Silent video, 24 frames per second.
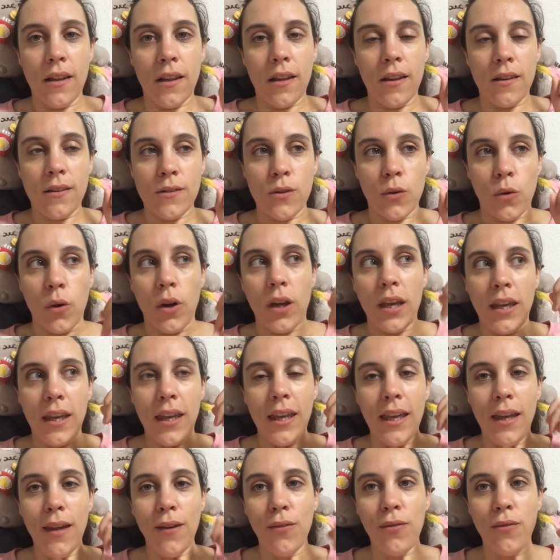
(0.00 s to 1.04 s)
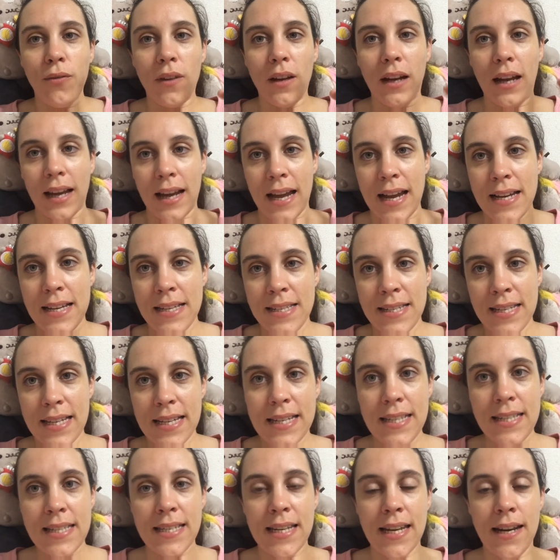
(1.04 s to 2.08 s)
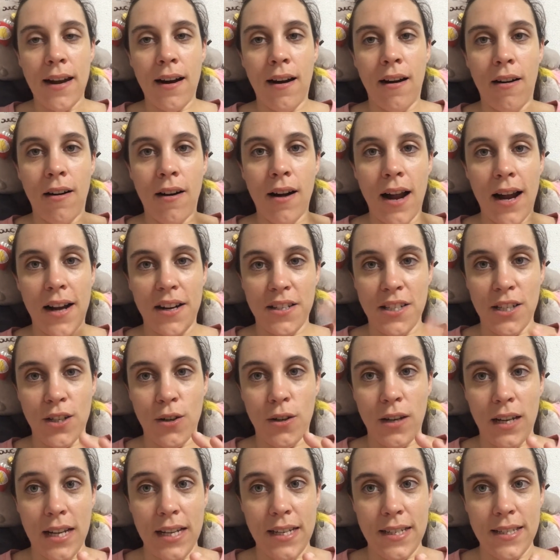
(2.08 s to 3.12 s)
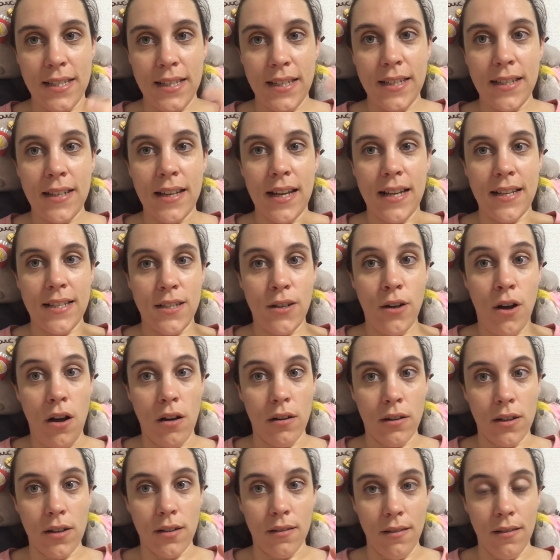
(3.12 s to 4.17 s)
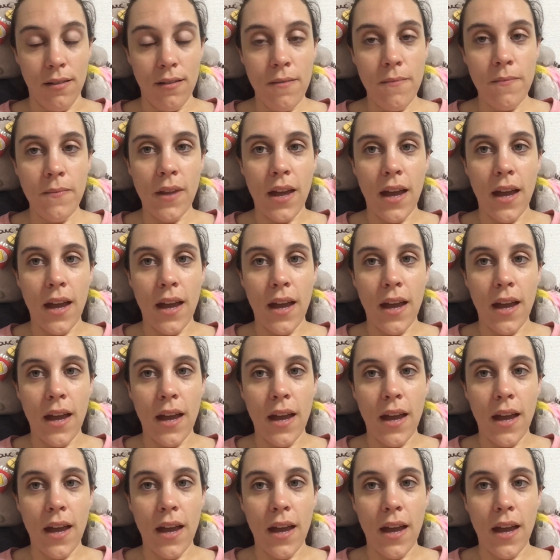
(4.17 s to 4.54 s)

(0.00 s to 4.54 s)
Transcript: so if, like I said, they are articulated at the ankle,